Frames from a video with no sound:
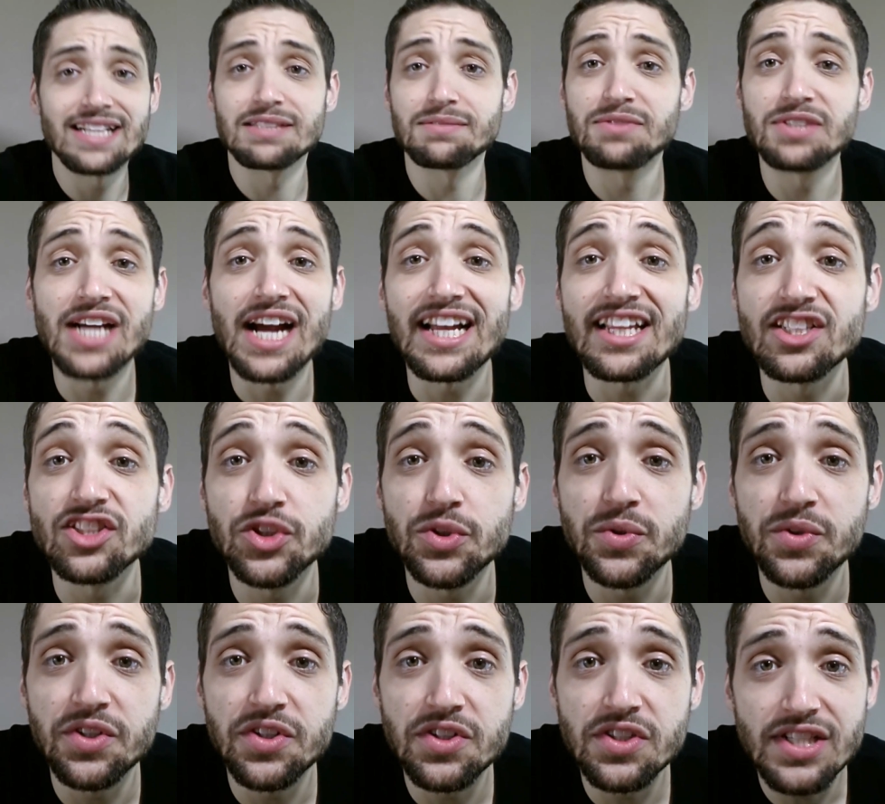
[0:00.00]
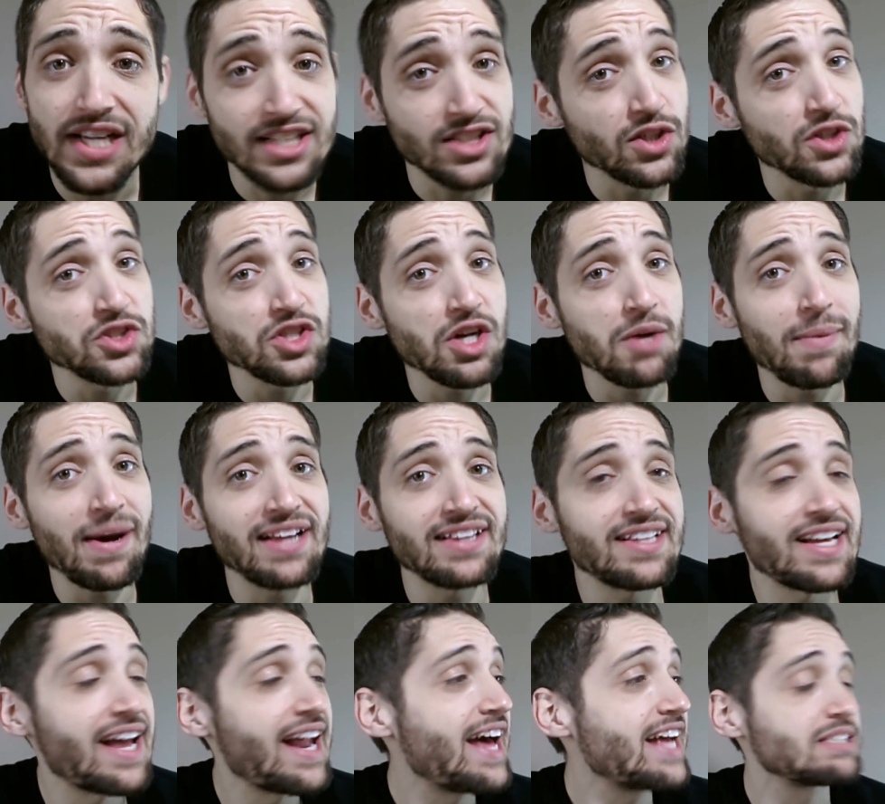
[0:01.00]
I had some chocolate juniors. I told you
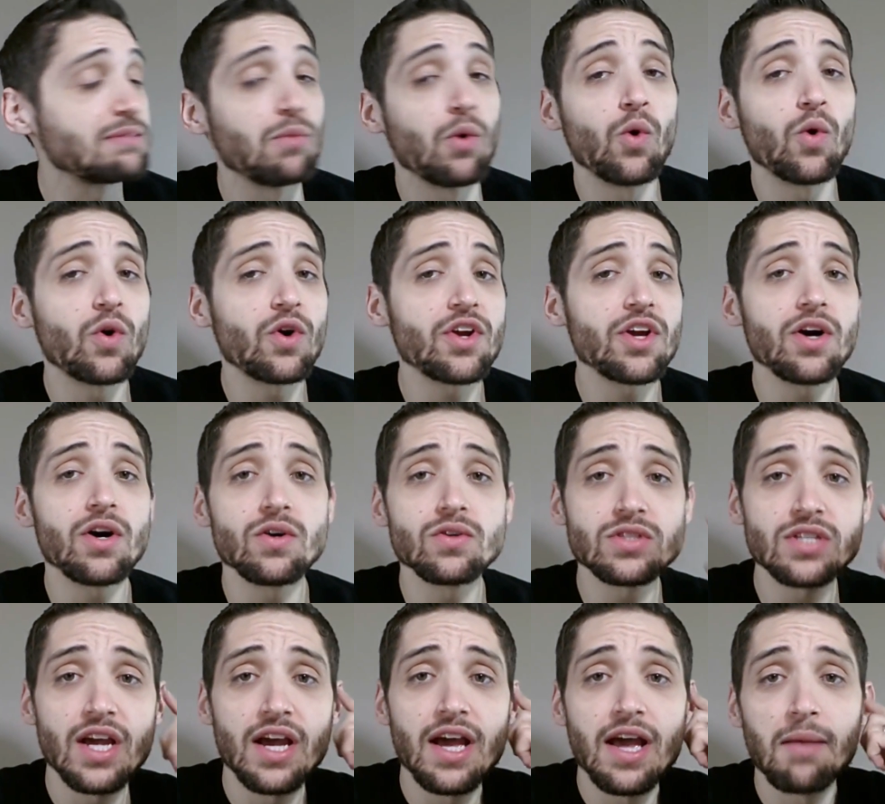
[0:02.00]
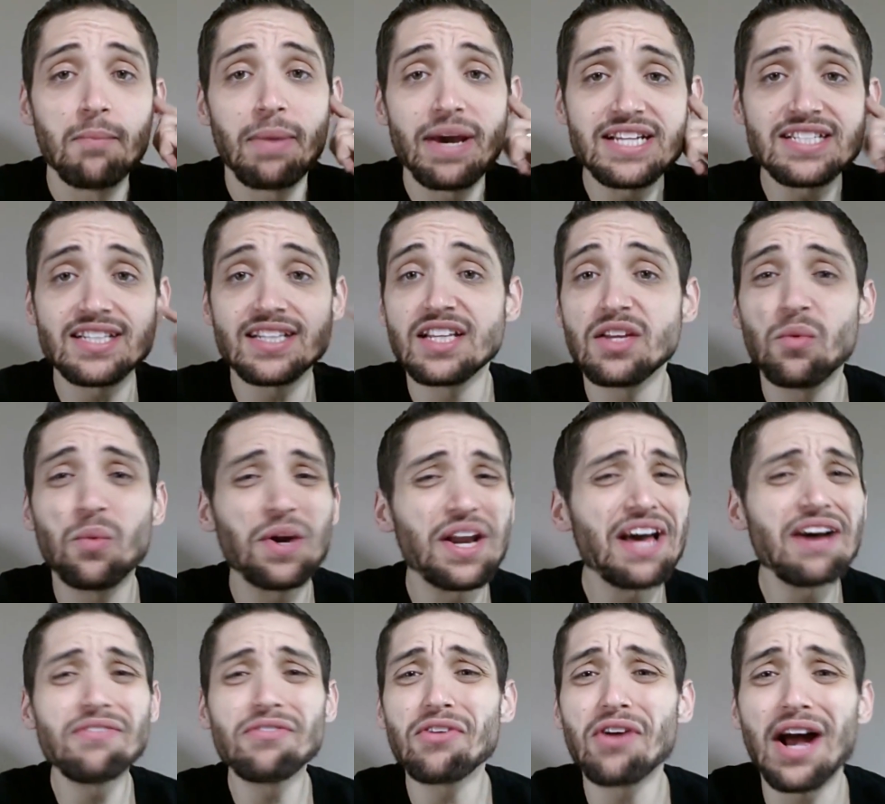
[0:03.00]
about that. I had some Oreos. Basically,
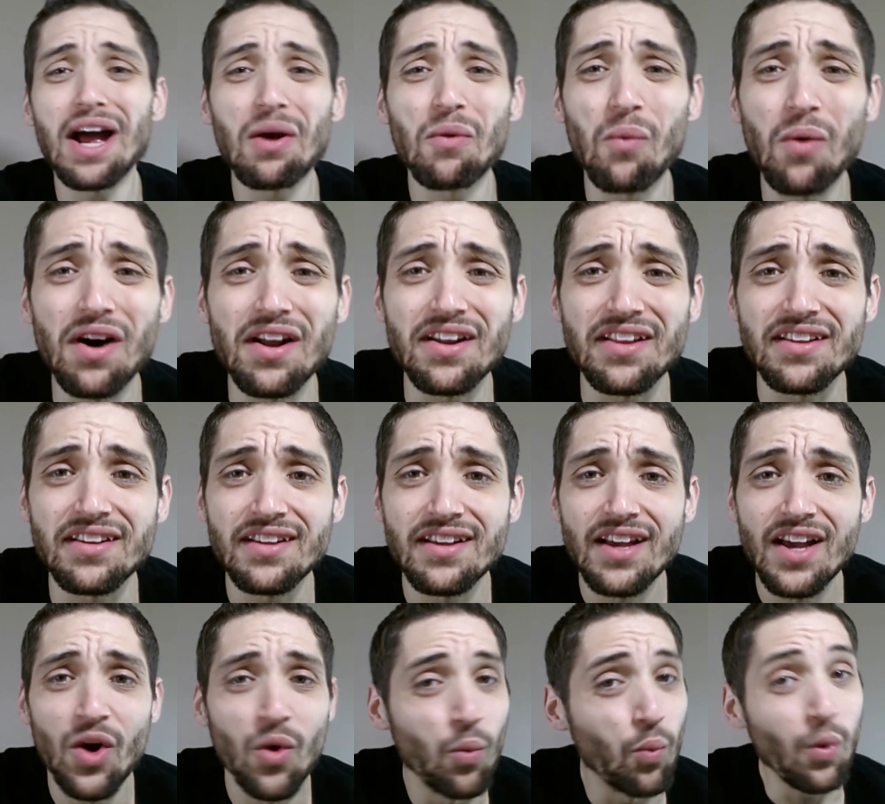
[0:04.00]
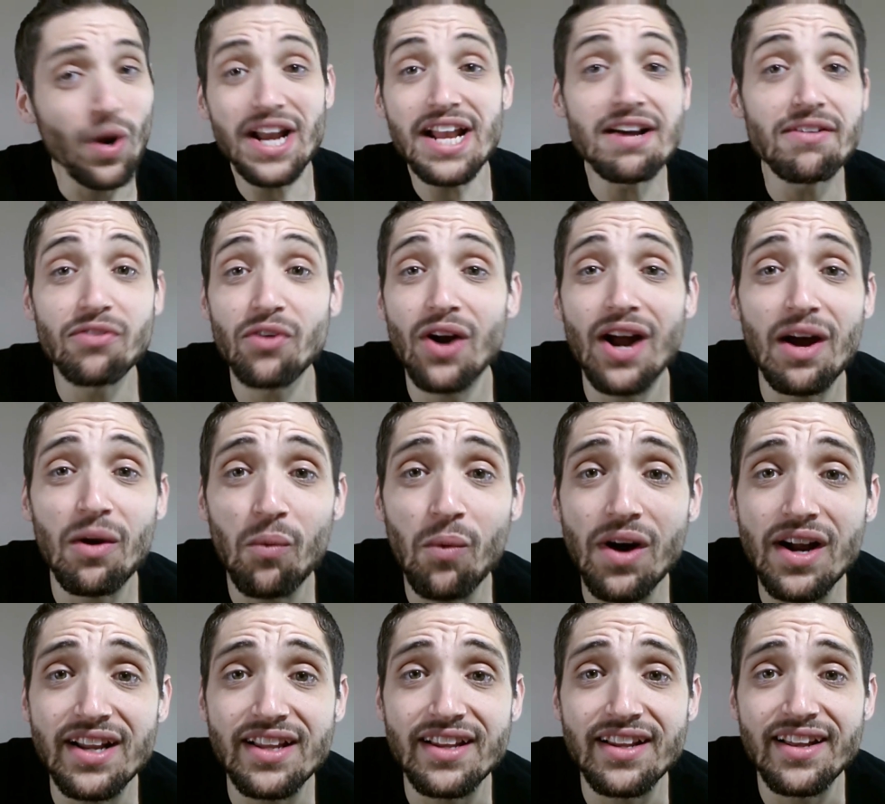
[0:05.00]
whatever I wanted, whenever I
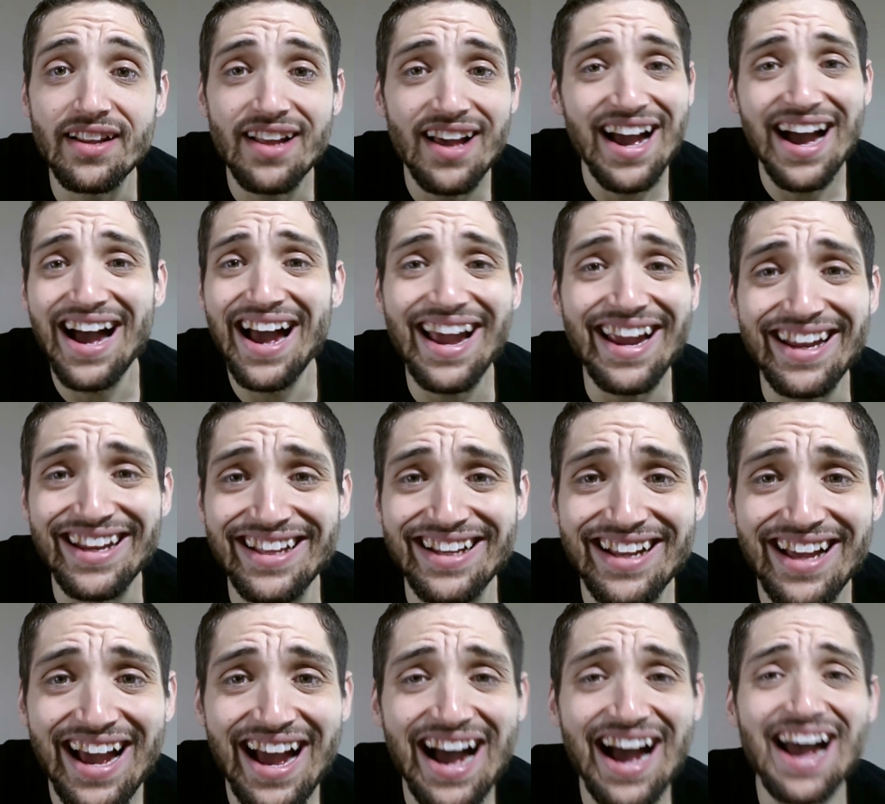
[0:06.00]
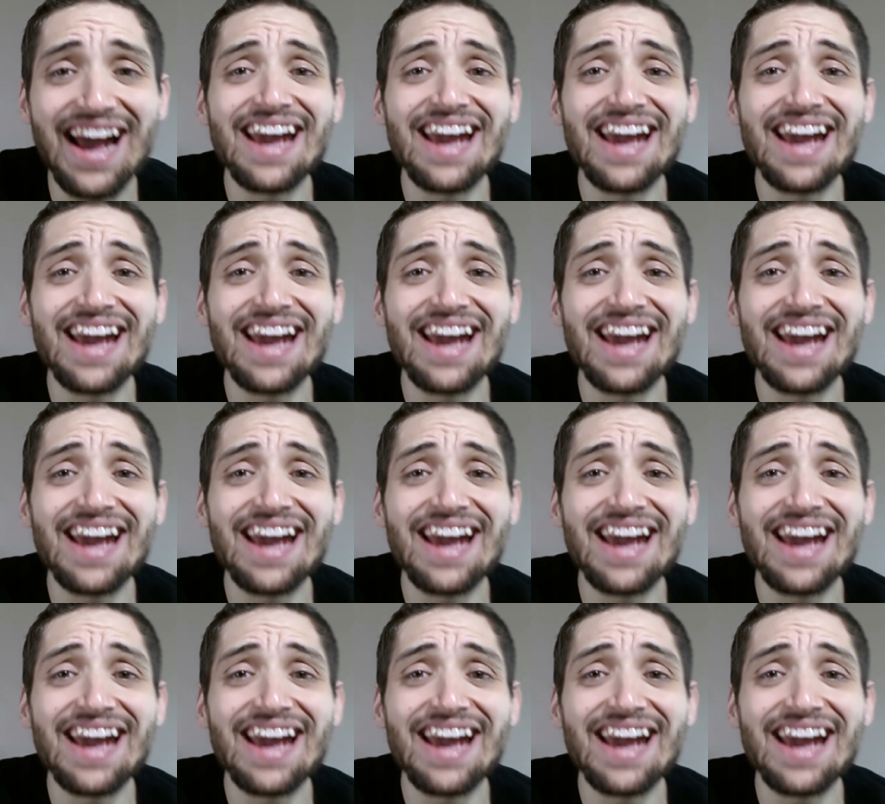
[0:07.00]
wanted it, I ate it.